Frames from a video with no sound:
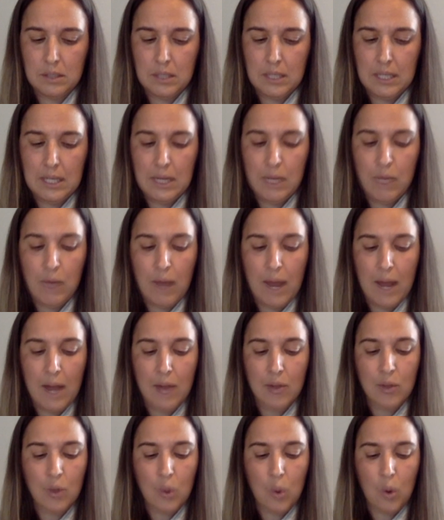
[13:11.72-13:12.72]
He
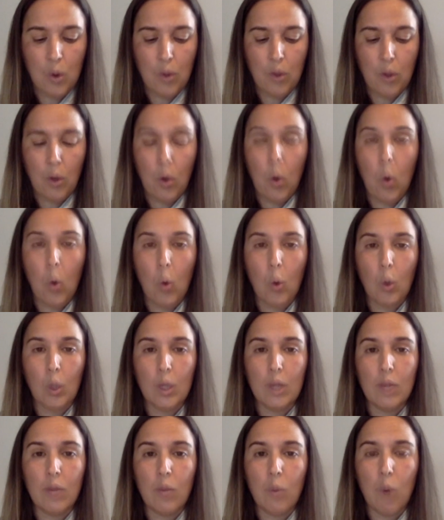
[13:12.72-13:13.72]
ran toward the hole
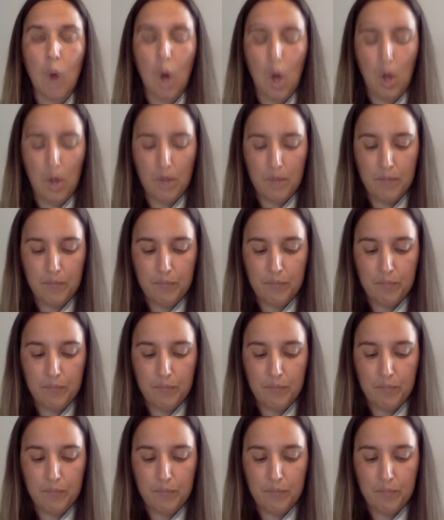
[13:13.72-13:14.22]
in the wall.